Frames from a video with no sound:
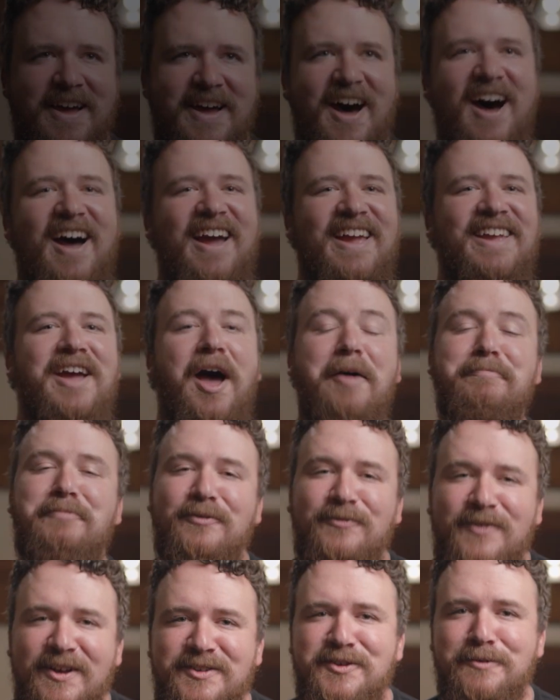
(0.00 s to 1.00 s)
Hi, I'm
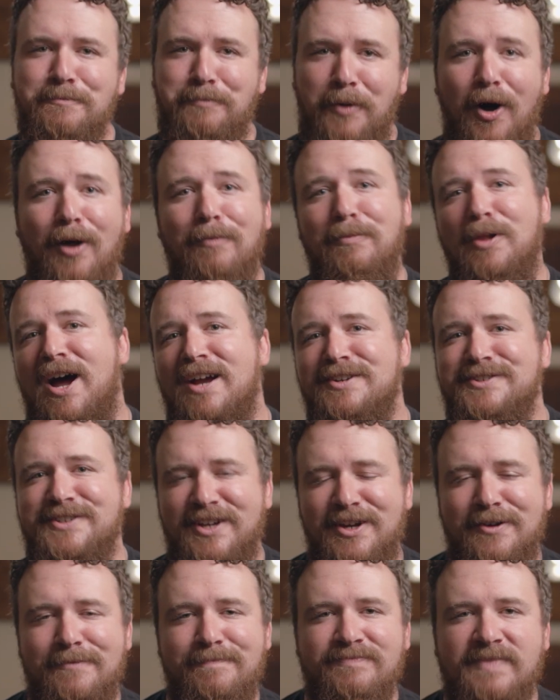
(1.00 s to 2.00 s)
Professor Paul
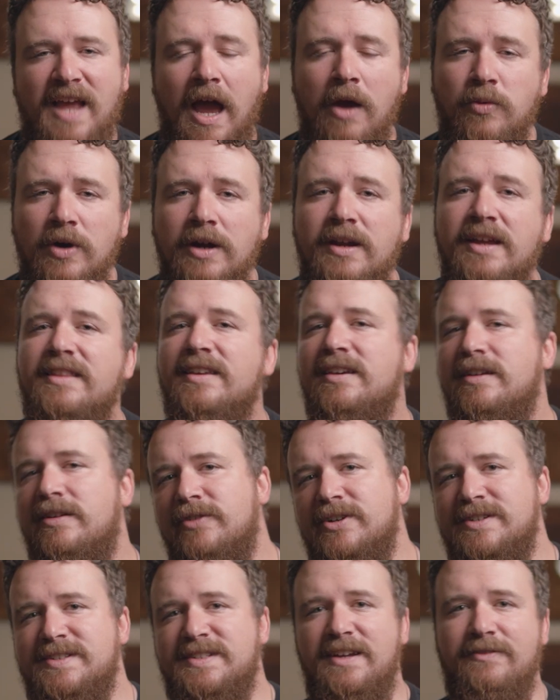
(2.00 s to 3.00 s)
Blaschko. I work at the
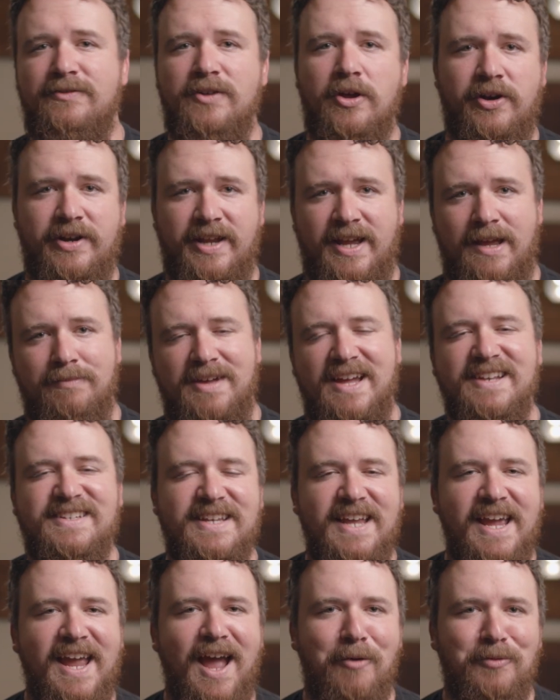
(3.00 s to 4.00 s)
University of Notre Dame, and
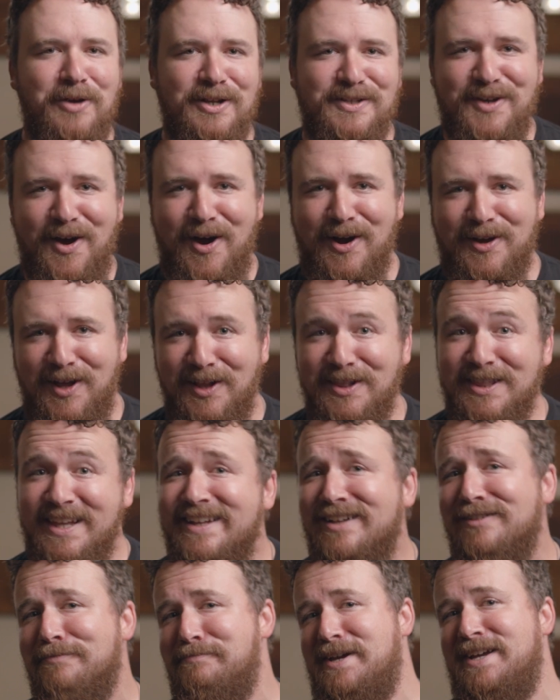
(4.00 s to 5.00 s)
today I want to talk a
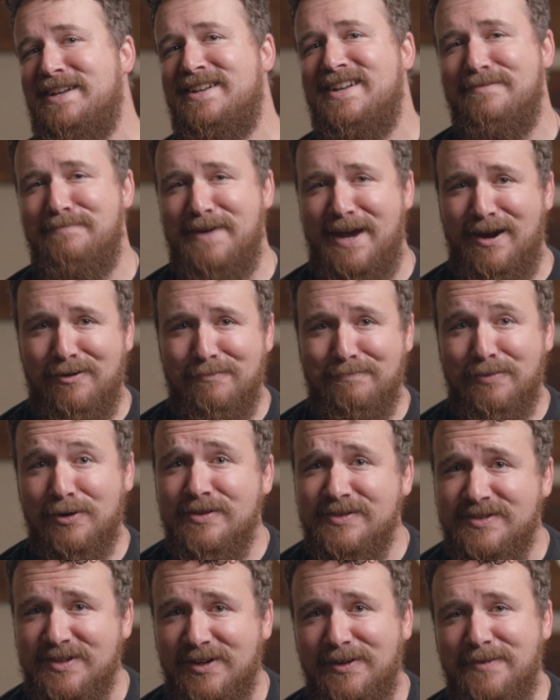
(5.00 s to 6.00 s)
little bit about
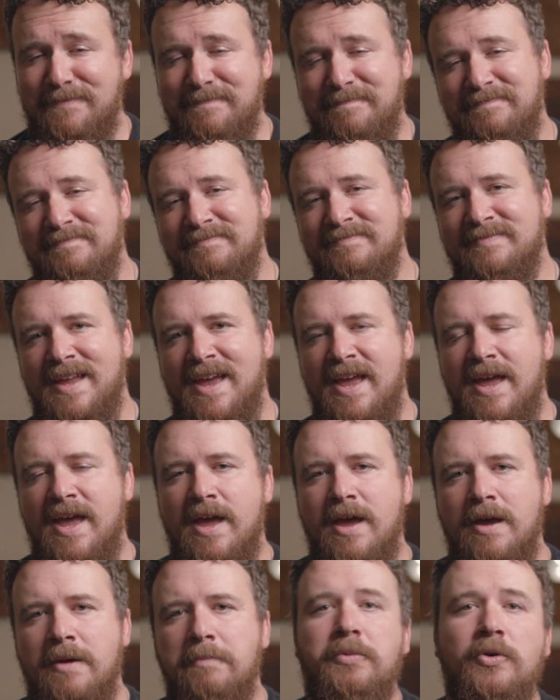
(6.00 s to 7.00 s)
Perusall.
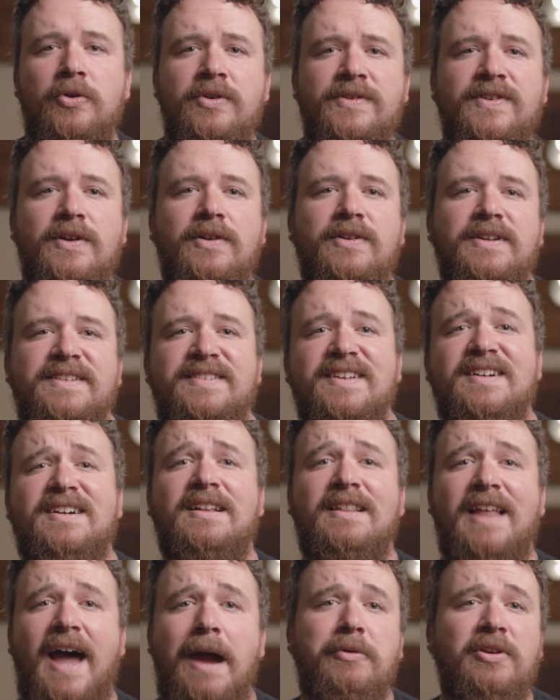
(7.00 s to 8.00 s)
Perusall is a
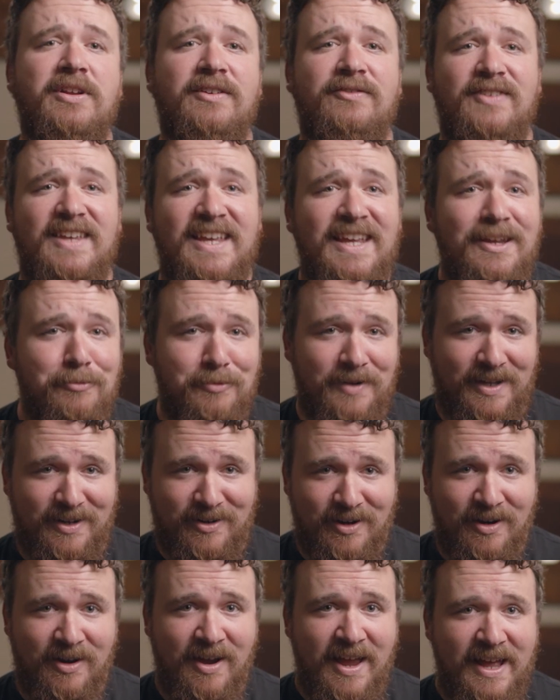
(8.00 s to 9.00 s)
collaborative
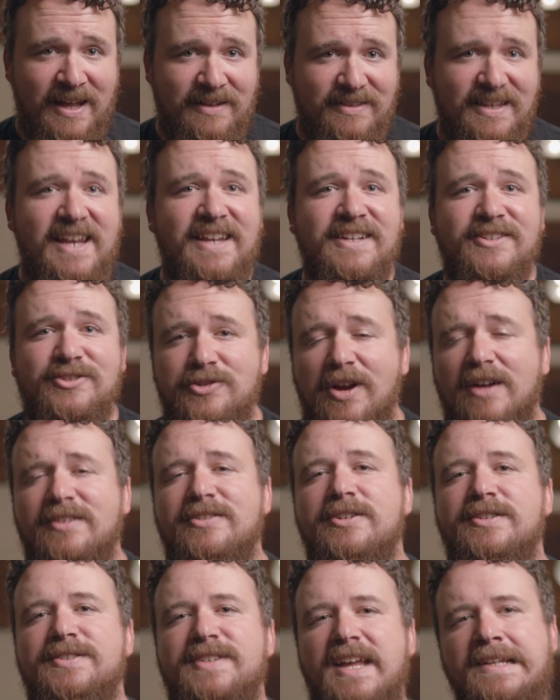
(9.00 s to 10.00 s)
e-reader that
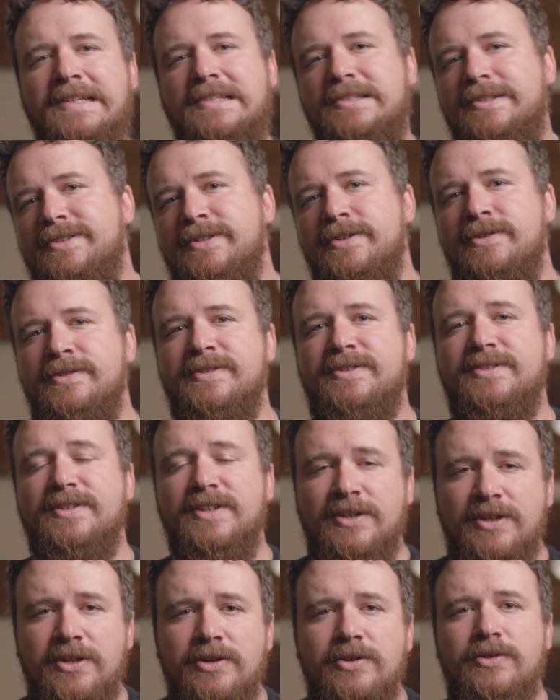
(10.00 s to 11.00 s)
instructors and students
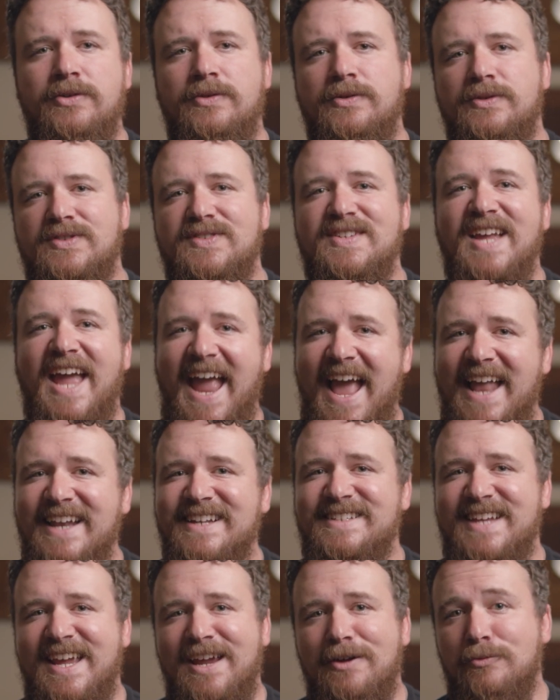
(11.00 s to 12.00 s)
use to
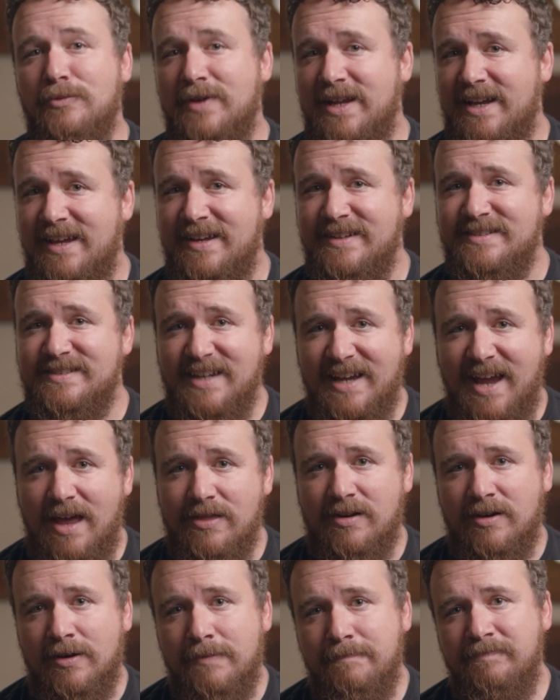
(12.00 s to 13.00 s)
annotate readings
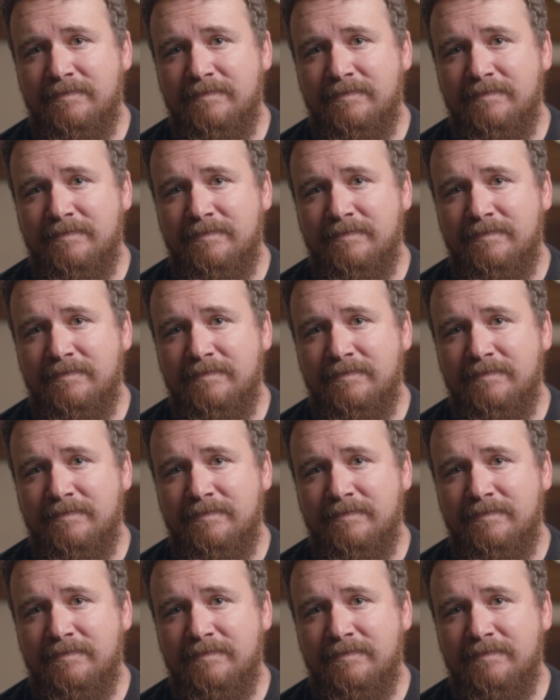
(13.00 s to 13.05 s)
together.